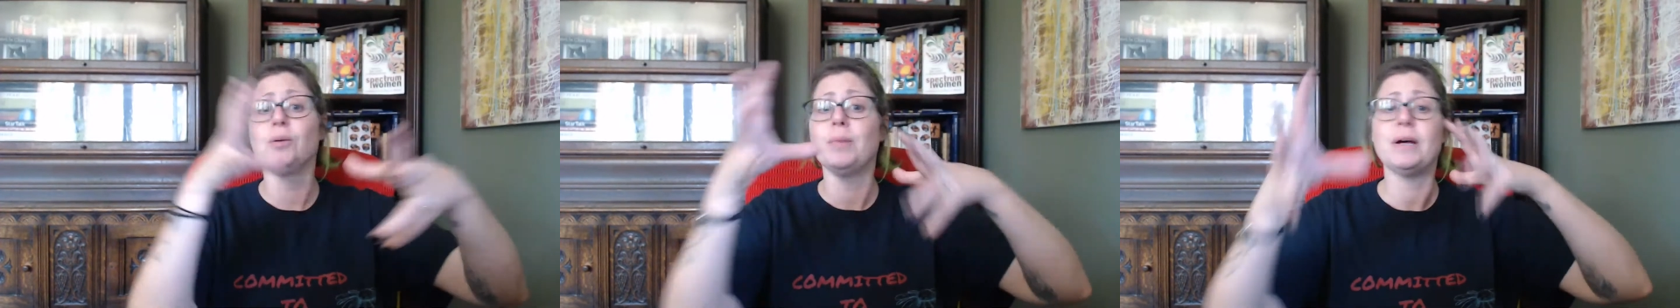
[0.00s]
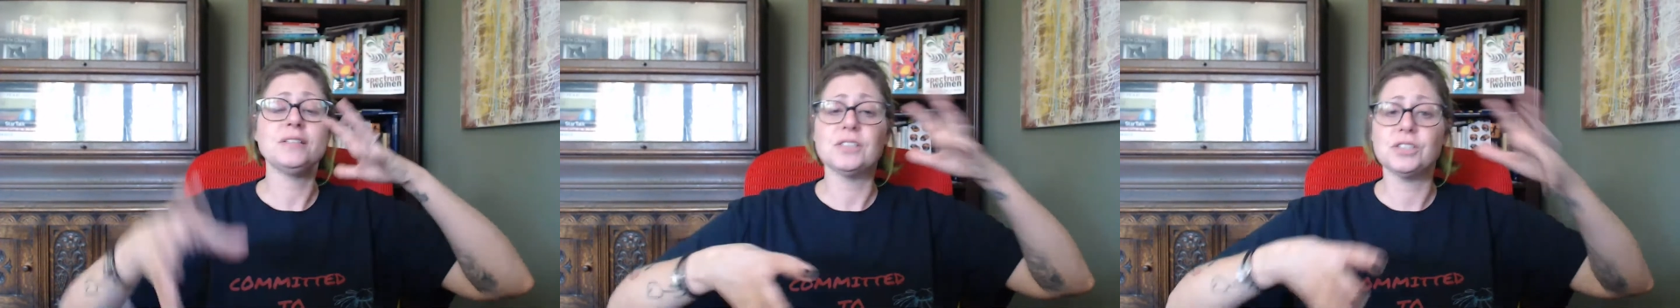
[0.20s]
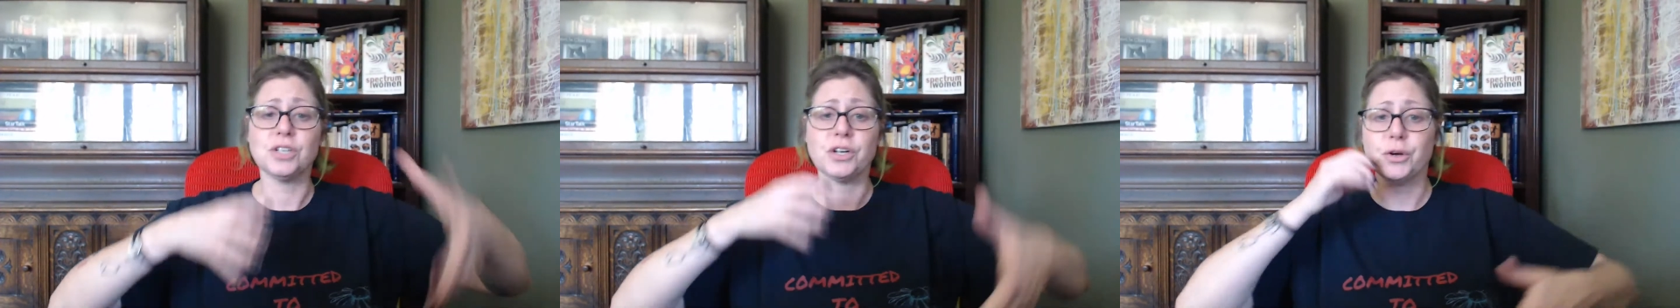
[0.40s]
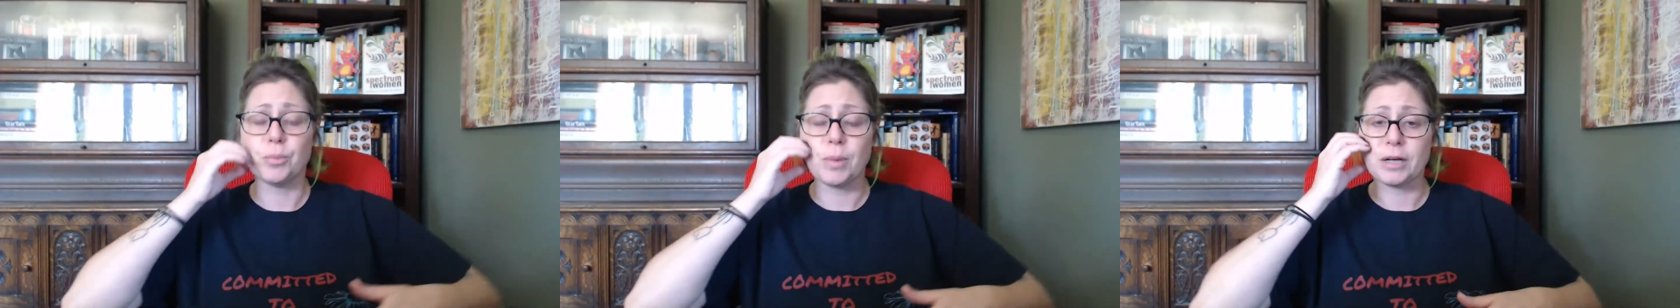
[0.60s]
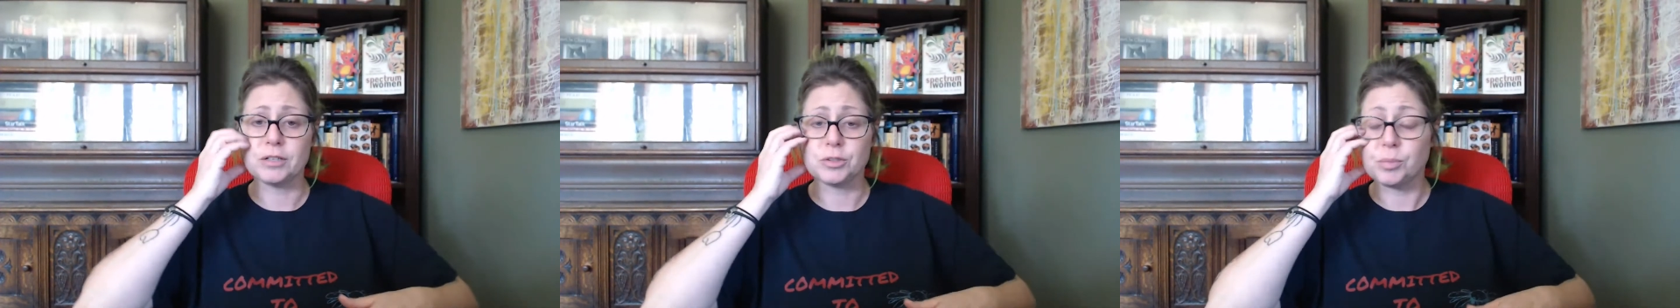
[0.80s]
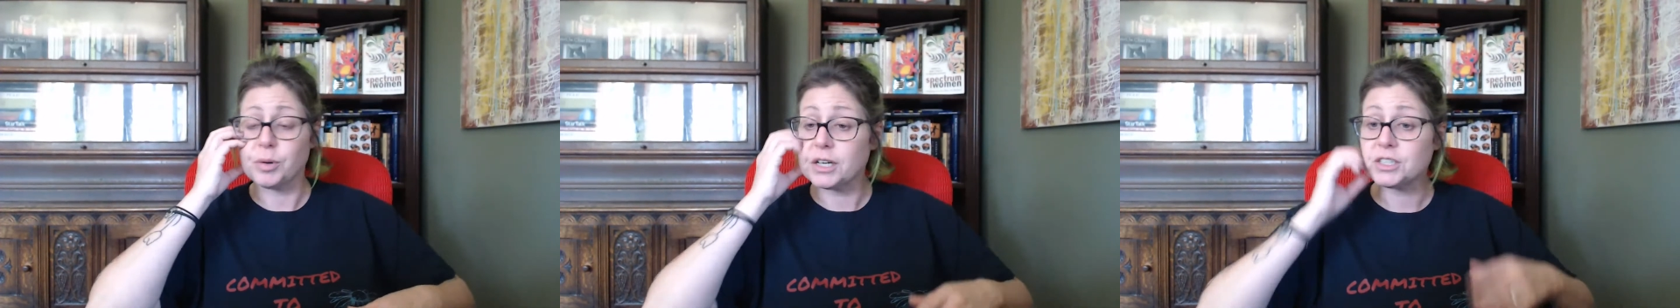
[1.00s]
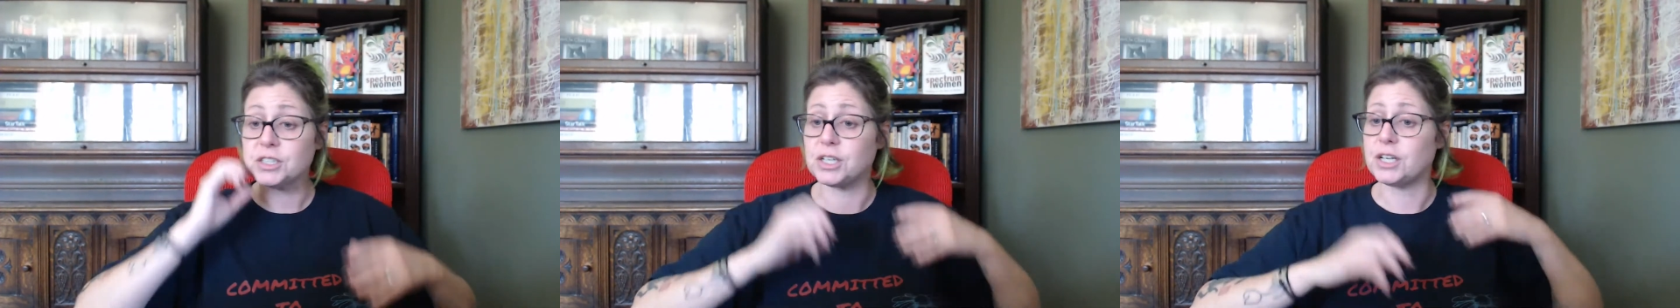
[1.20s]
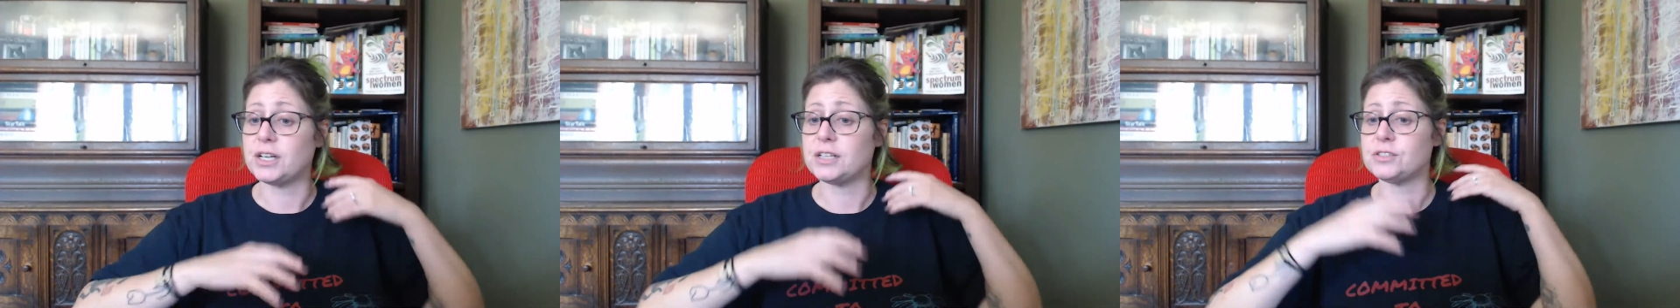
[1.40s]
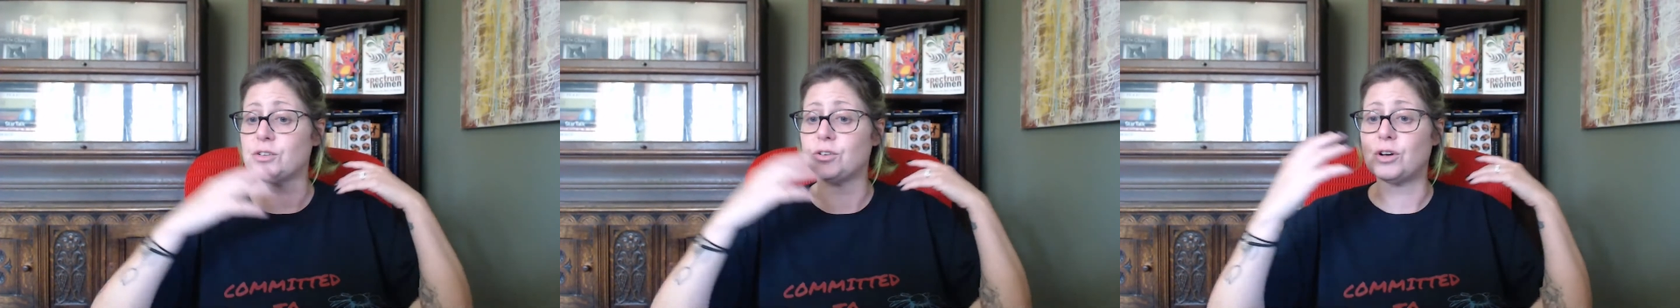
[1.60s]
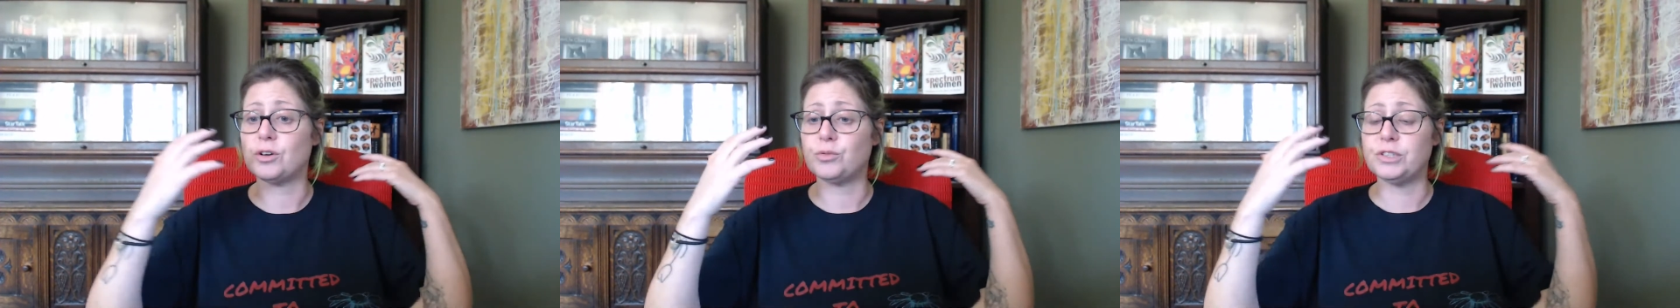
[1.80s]
message here about depression as
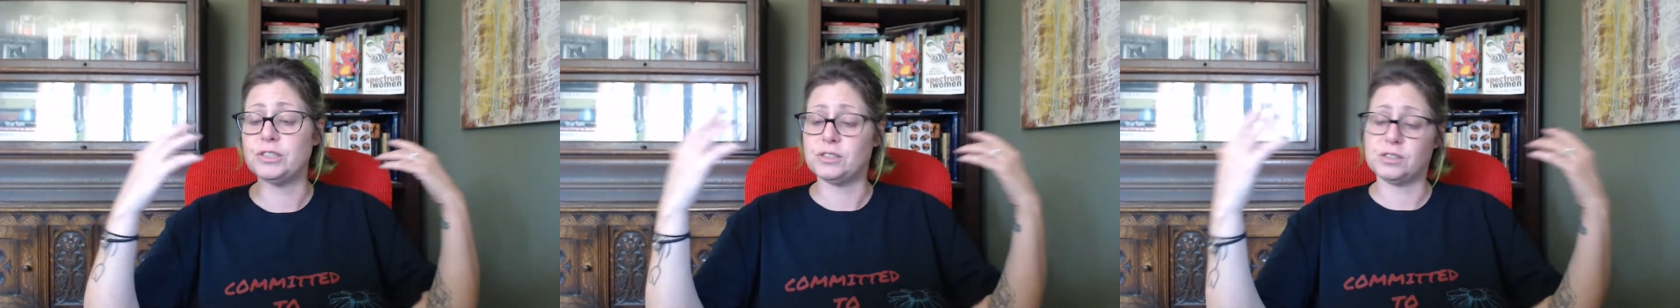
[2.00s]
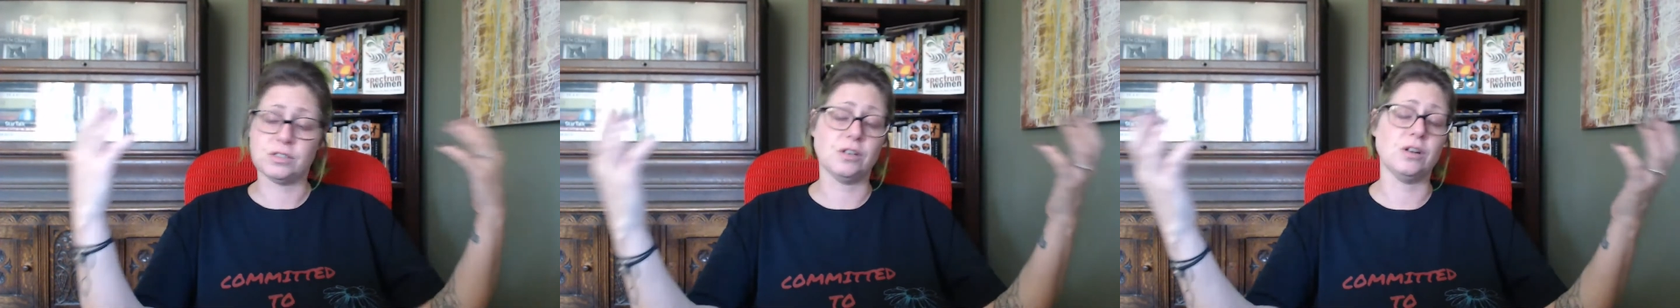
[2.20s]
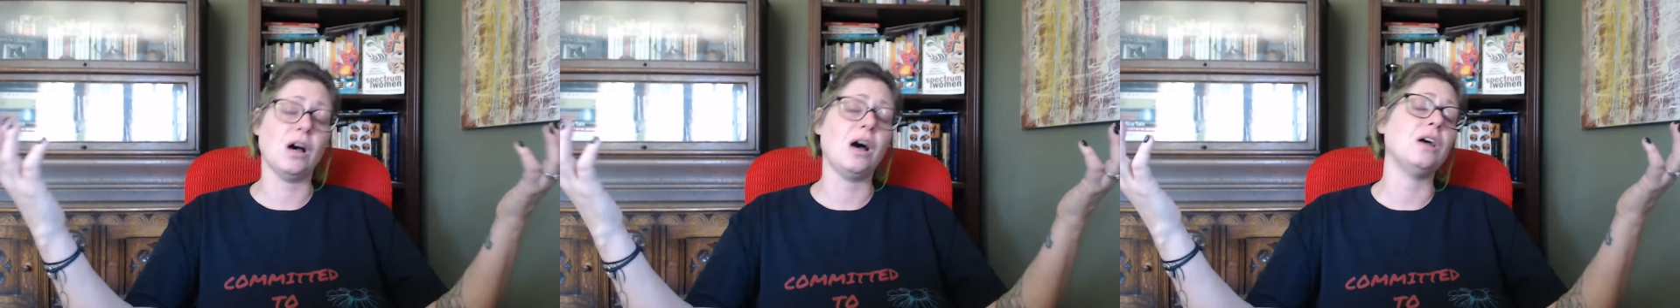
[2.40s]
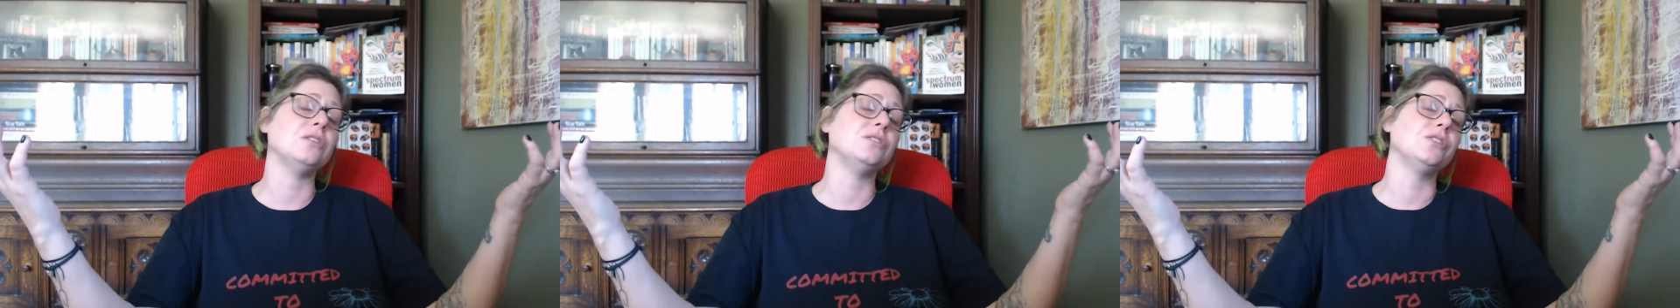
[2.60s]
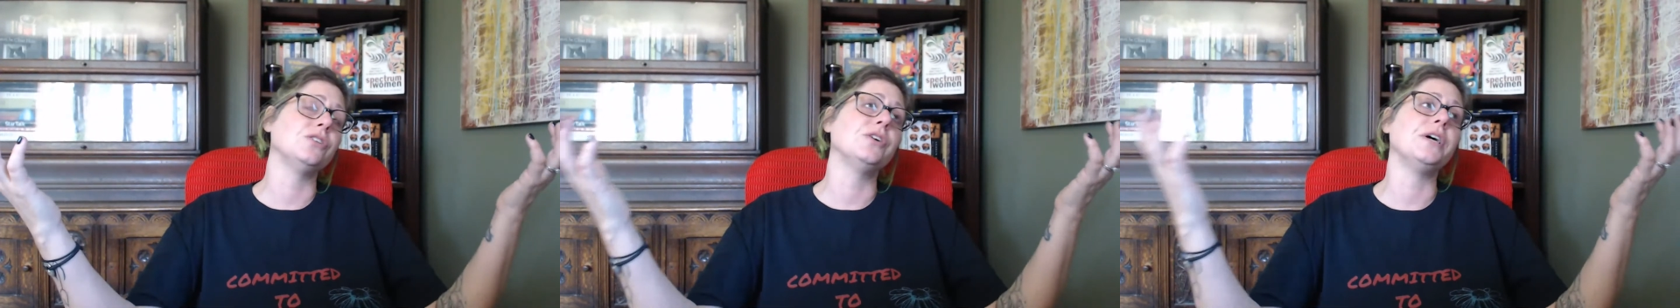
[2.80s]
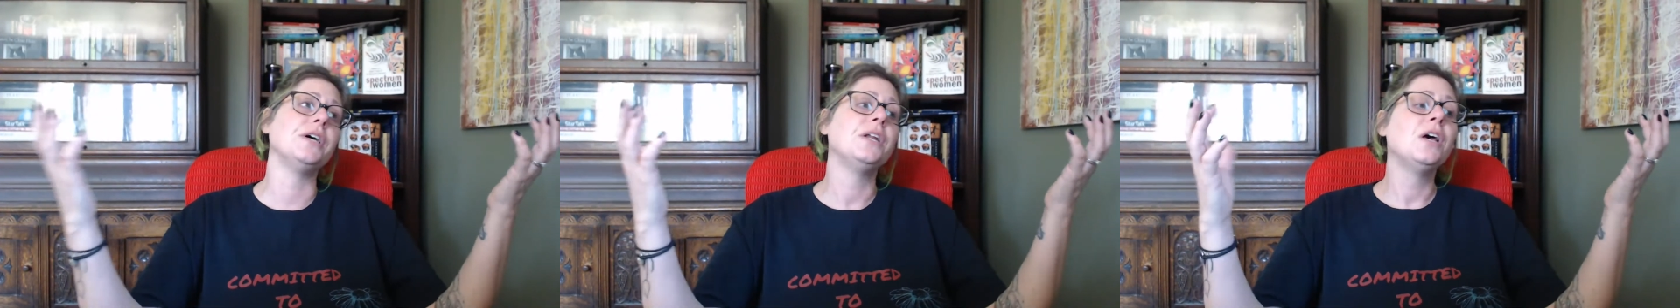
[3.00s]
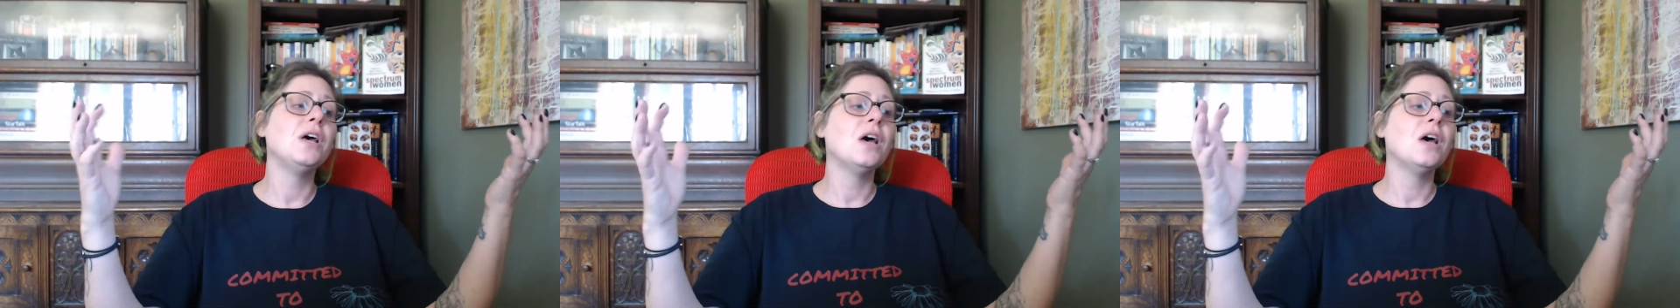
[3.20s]
a reason to not do it.